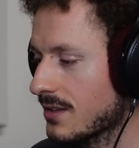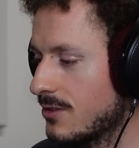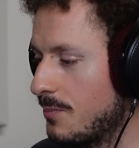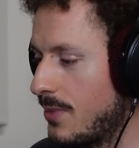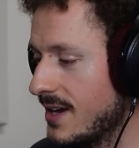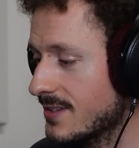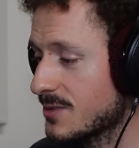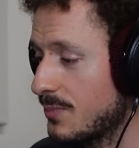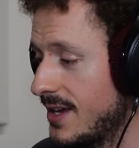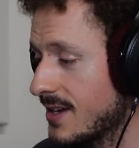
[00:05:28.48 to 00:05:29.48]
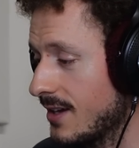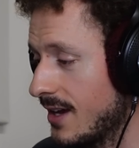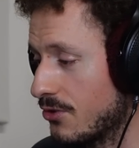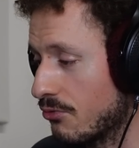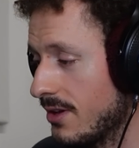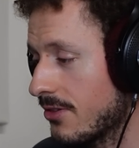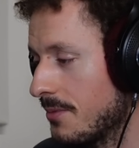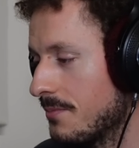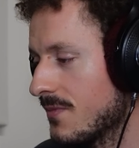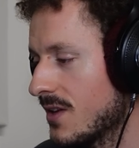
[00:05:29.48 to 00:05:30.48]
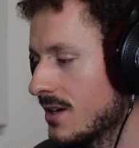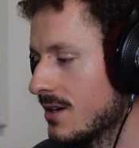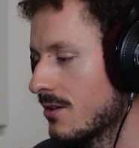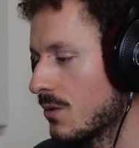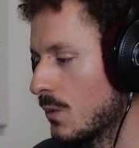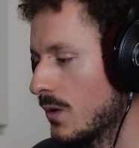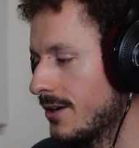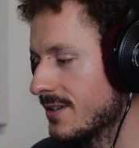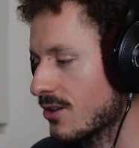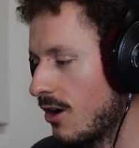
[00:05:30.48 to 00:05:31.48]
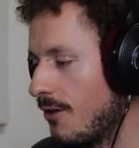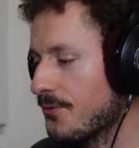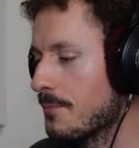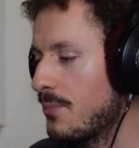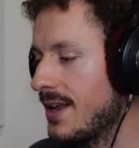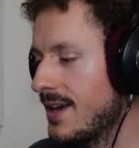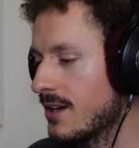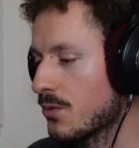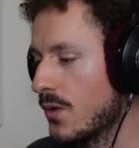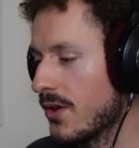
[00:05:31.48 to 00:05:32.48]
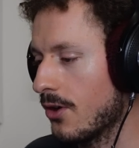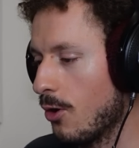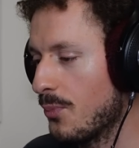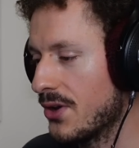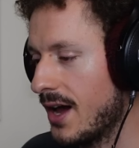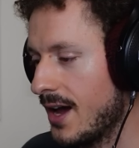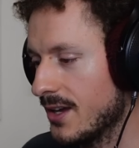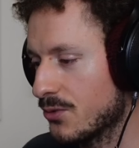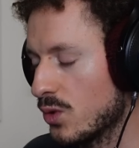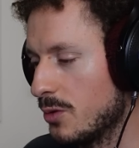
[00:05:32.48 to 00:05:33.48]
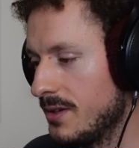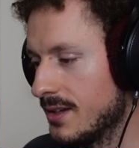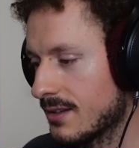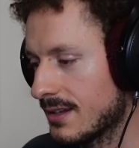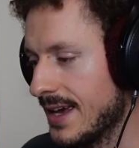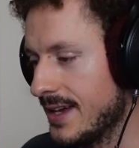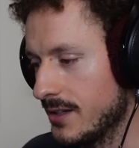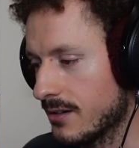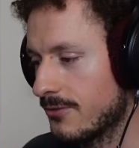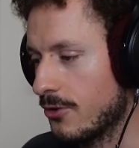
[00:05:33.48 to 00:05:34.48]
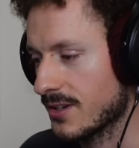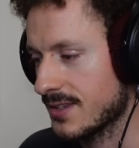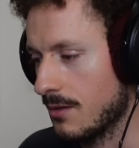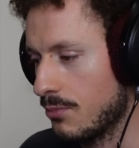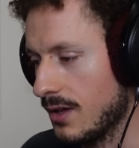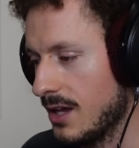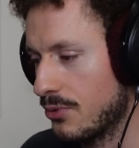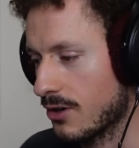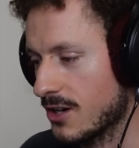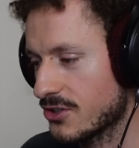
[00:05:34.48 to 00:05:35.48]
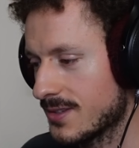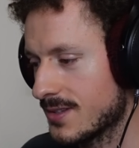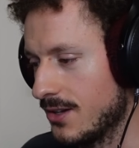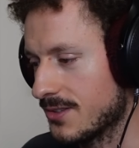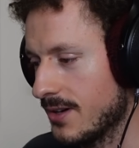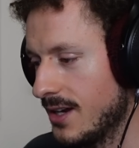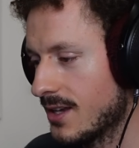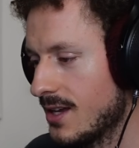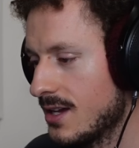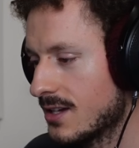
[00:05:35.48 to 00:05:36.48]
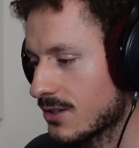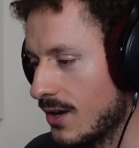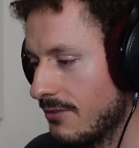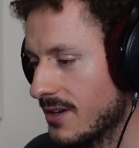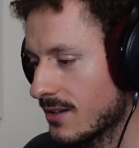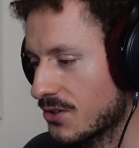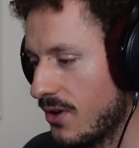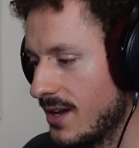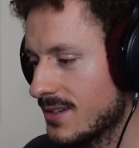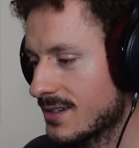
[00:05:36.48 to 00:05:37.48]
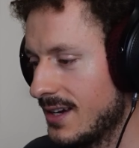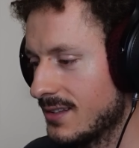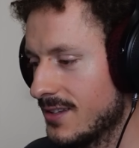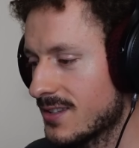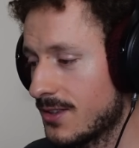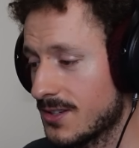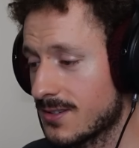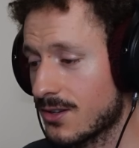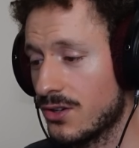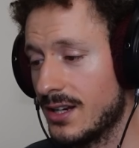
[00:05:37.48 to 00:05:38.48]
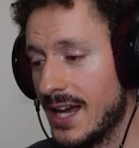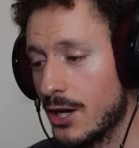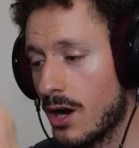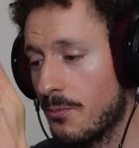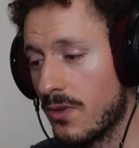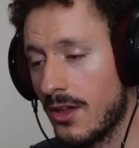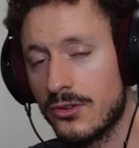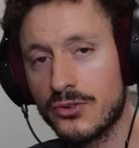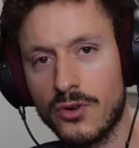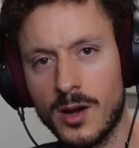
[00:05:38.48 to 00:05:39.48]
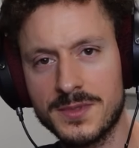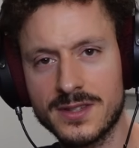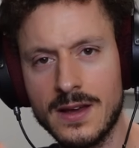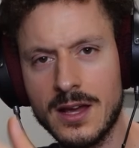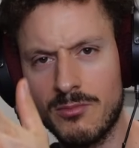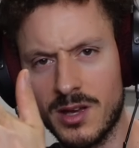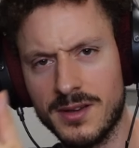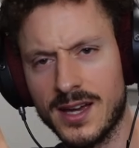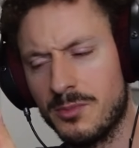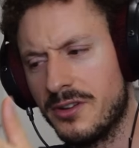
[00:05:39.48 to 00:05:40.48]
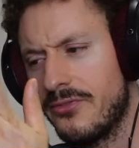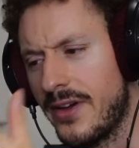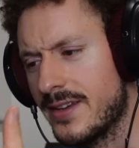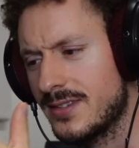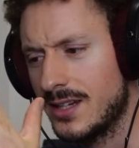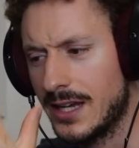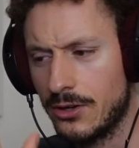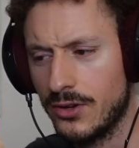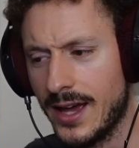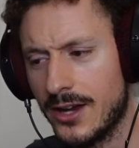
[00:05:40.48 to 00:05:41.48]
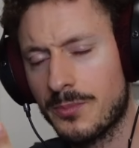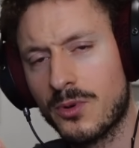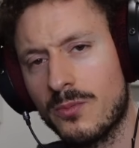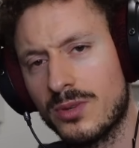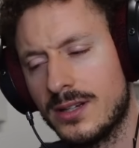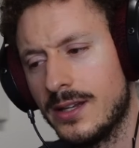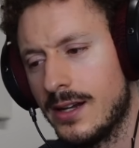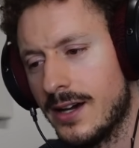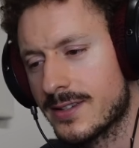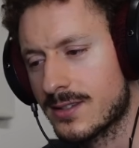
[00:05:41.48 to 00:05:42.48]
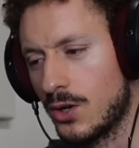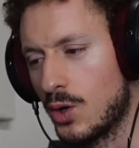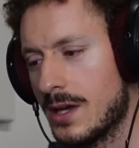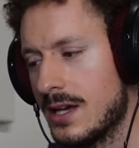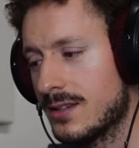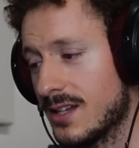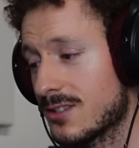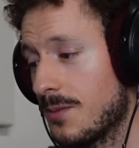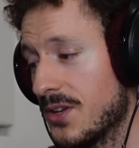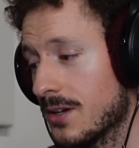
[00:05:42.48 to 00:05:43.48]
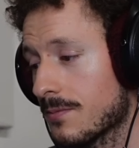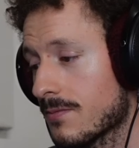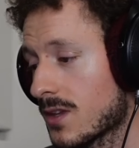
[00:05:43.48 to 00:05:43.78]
the bass is playing at a rhythm where it's often playing where the open hi-hat will be landing, for example, and percussion sounds, right? So having a transient like this is going to layer up with other drums, maybe get a bit phasey, they don't add up completely nice. So that's something,